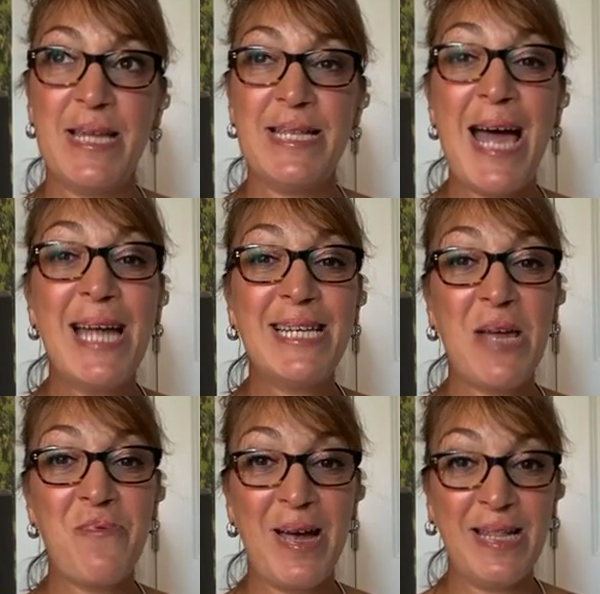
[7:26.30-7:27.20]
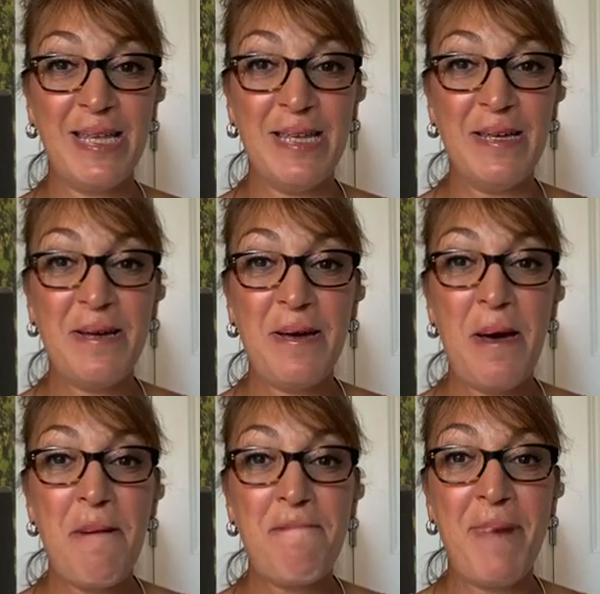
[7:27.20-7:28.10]
not directly
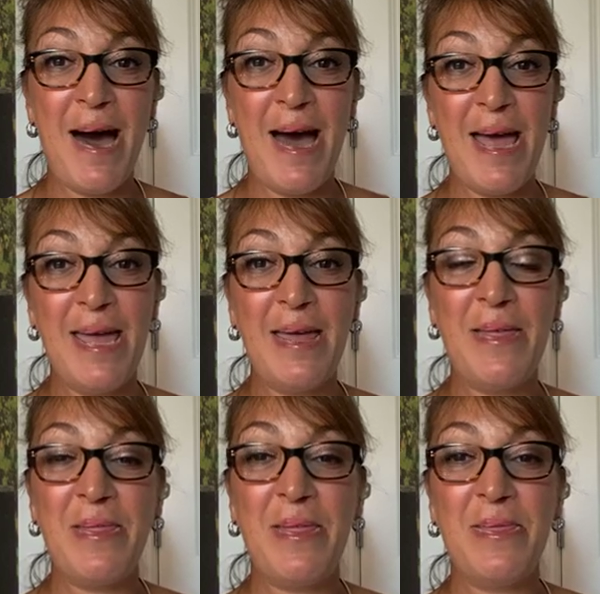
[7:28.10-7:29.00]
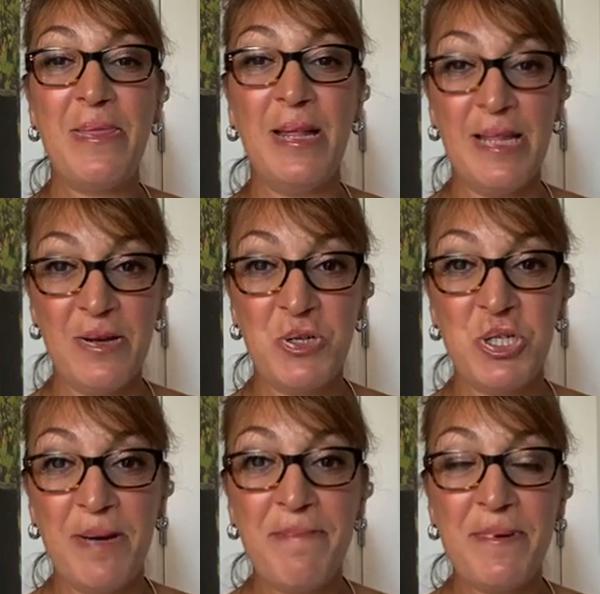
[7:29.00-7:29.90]
by the
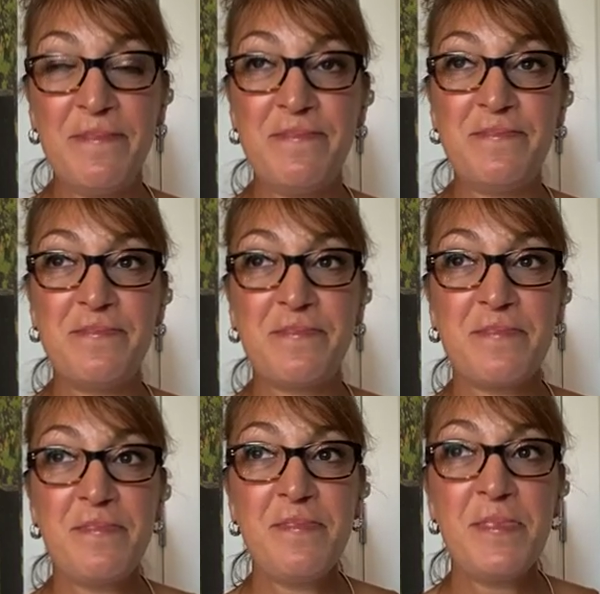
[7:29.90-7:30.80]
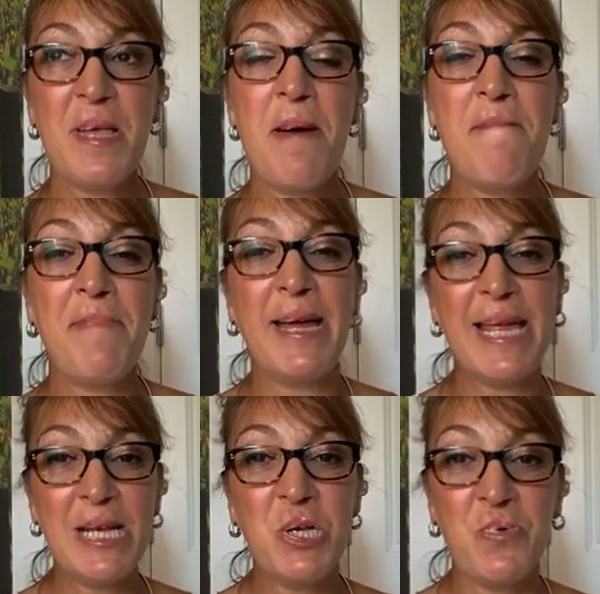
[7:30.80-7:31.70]
leadership, but
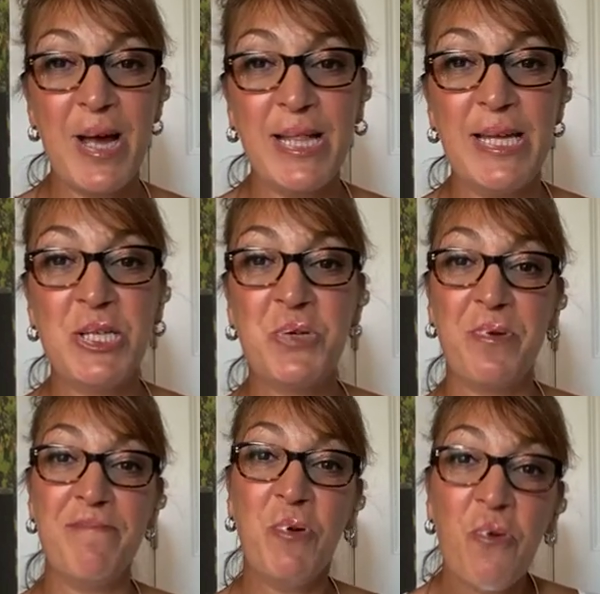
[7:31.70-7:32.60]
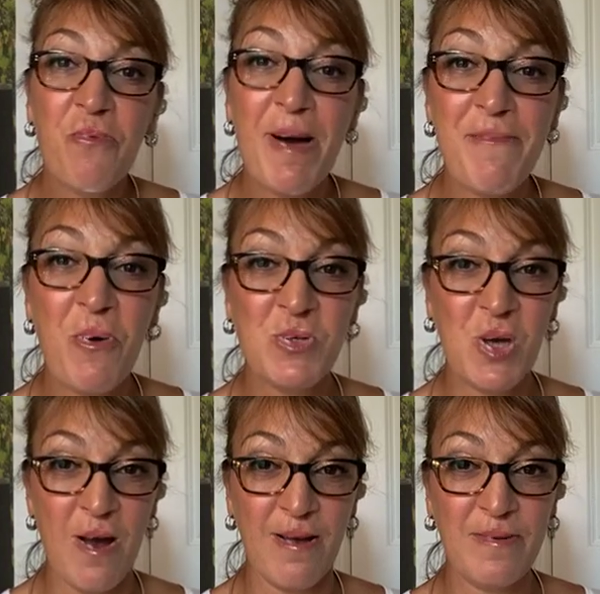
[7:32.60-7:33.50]
indirectly to remove my
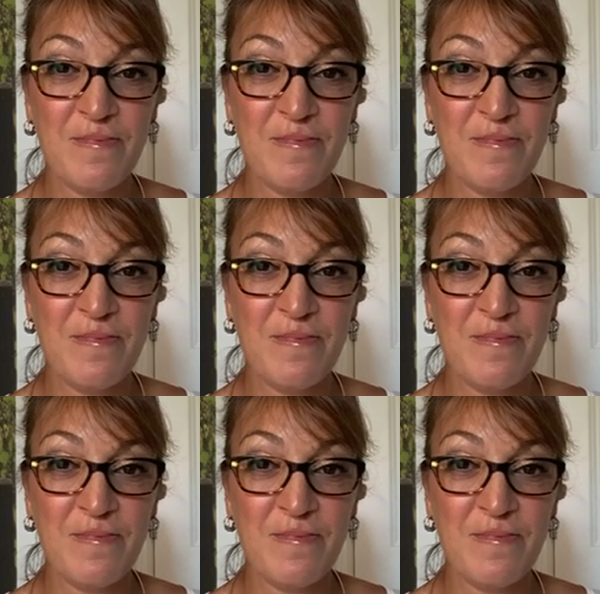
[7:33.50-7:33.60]
postcard